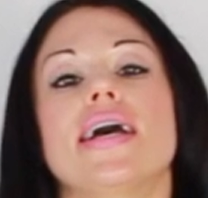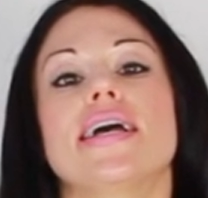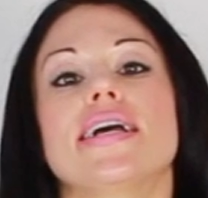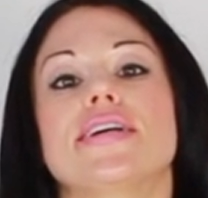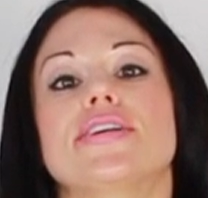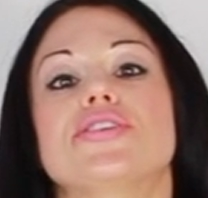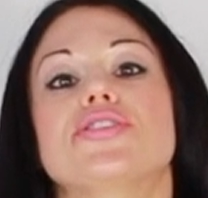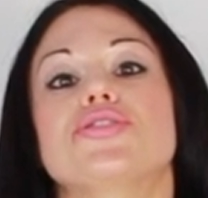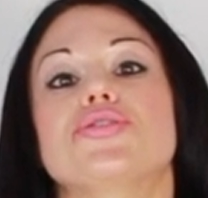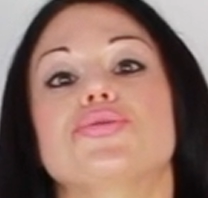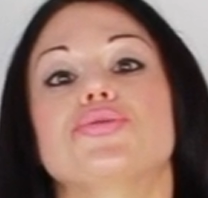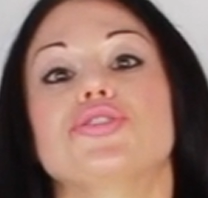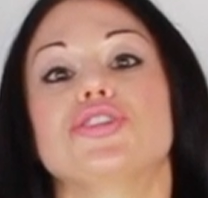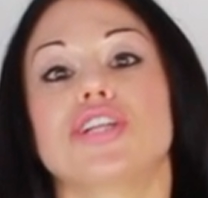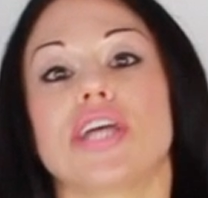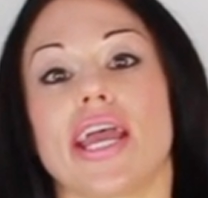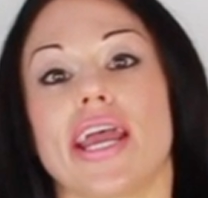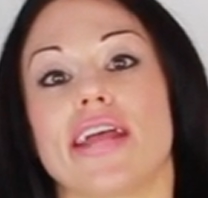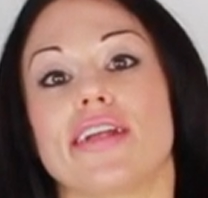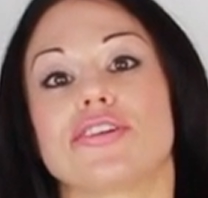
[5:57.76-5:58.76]
is to
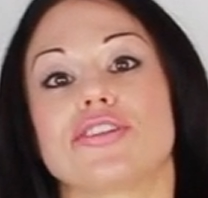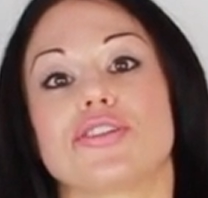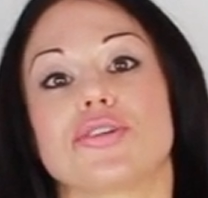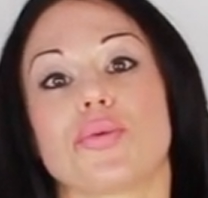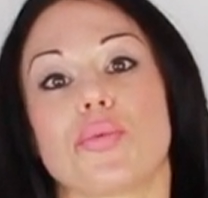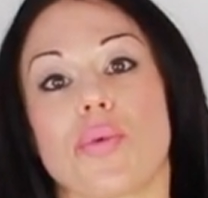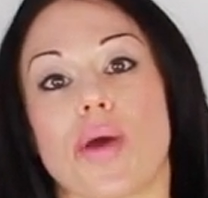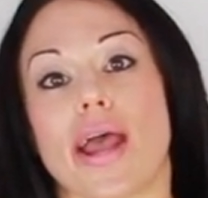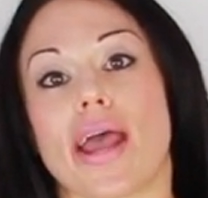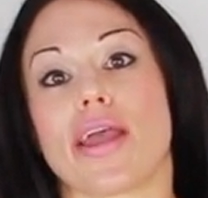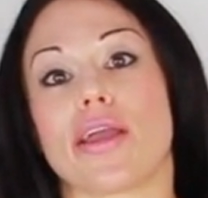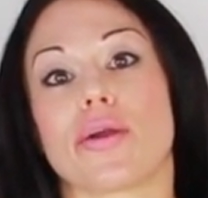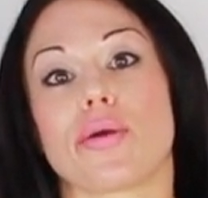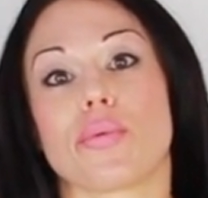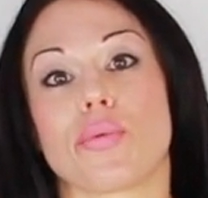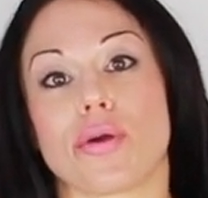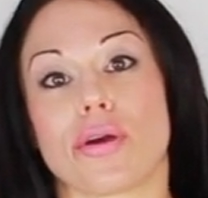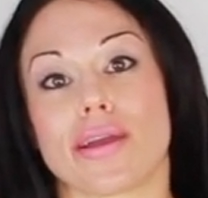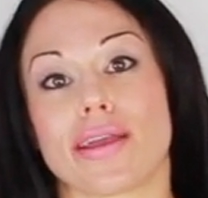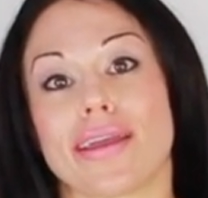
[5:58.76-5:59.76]
change the way you're
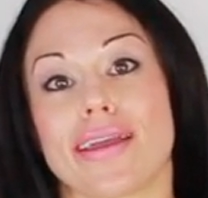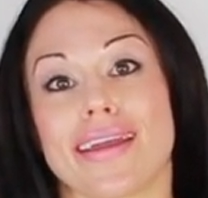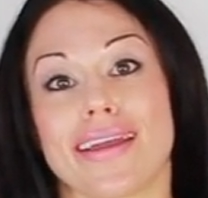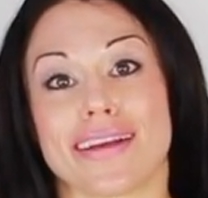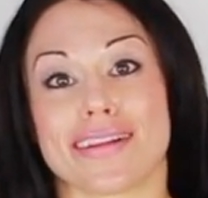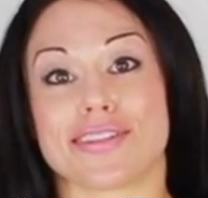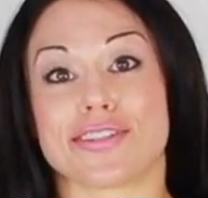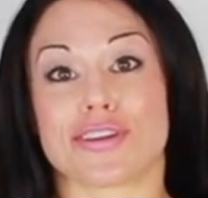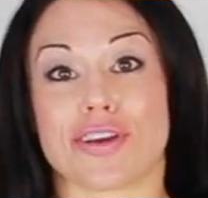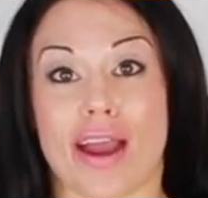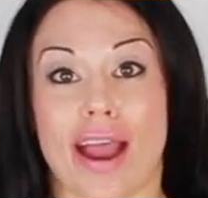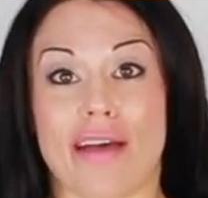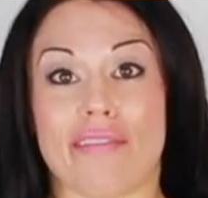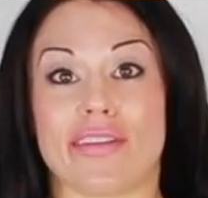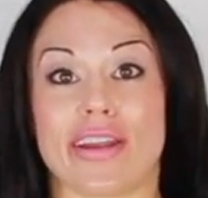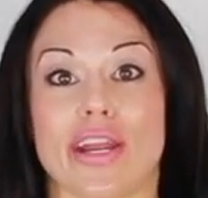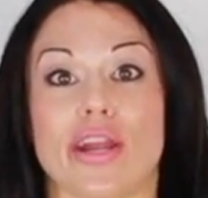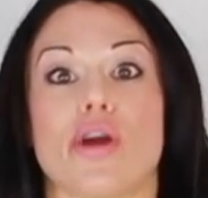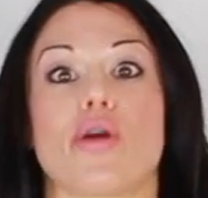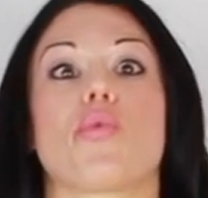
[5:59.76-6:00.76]
working against
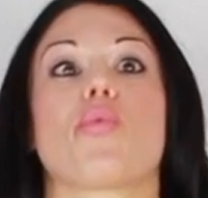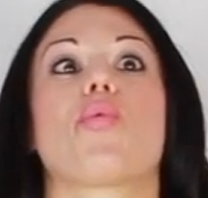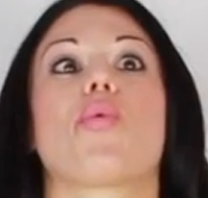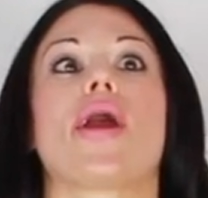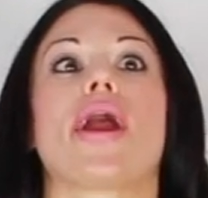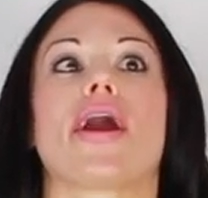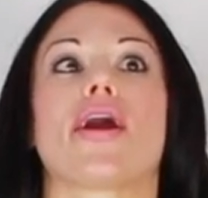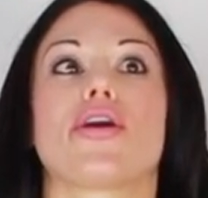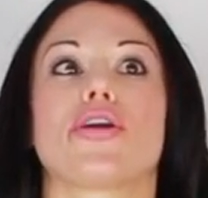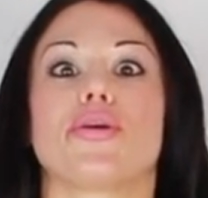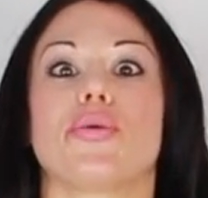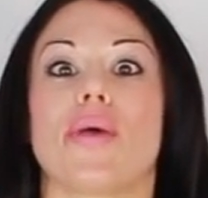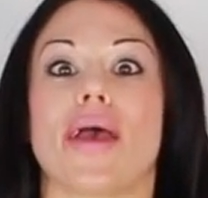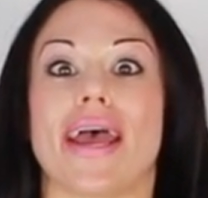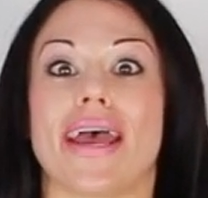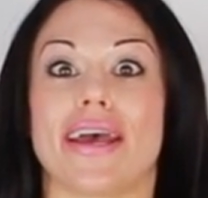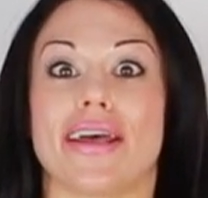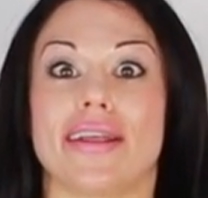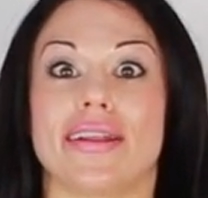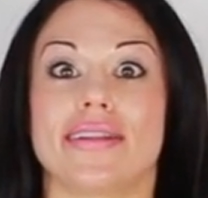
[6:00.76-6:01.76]
gravity, or where you
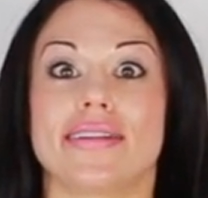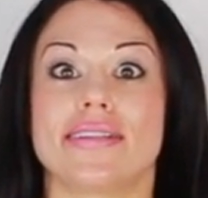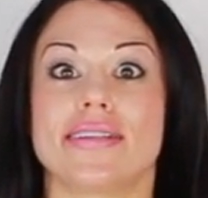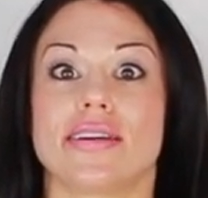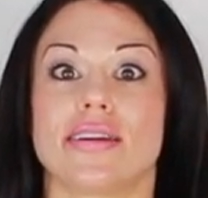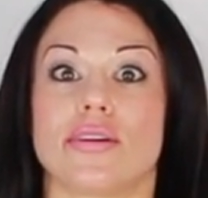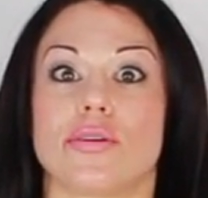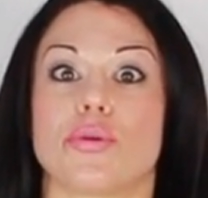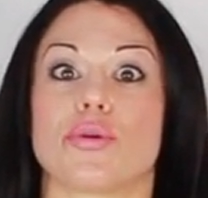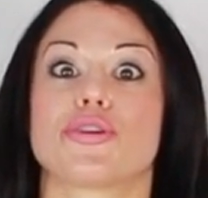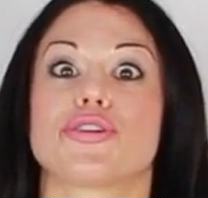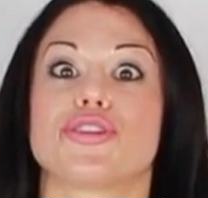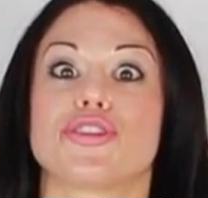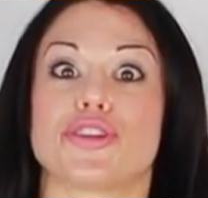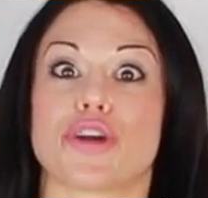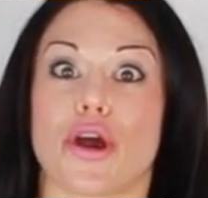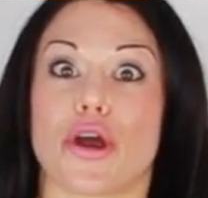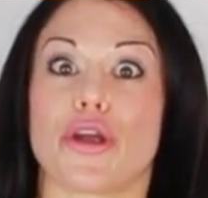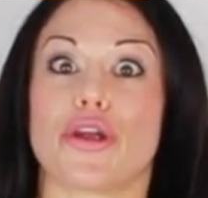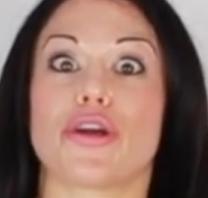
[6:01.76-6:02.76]
end or
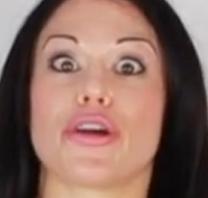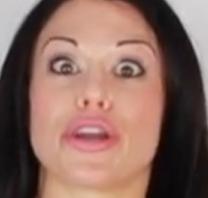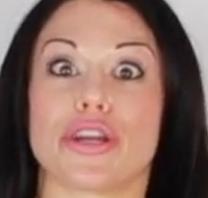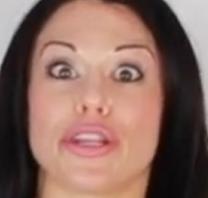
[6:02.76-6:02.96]
start your